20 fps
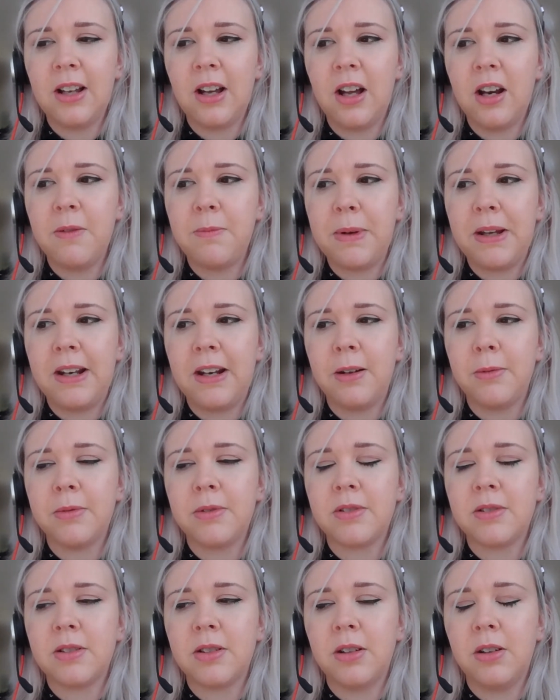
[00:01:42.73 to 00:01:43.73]
kind of being
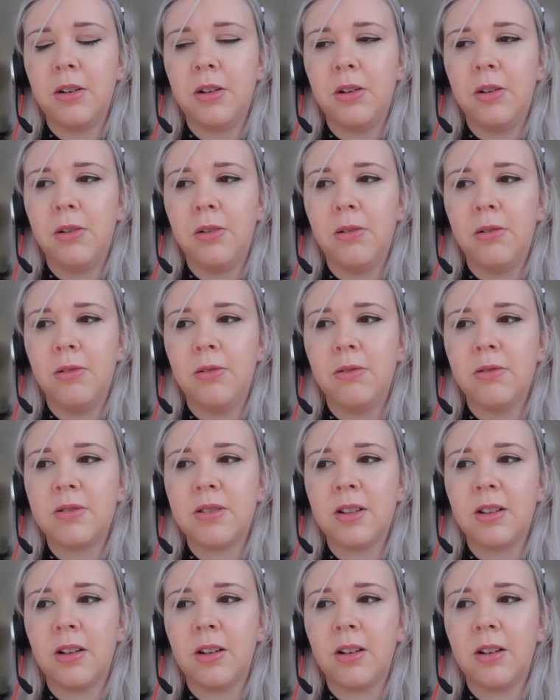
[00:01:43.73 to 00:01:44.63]
able to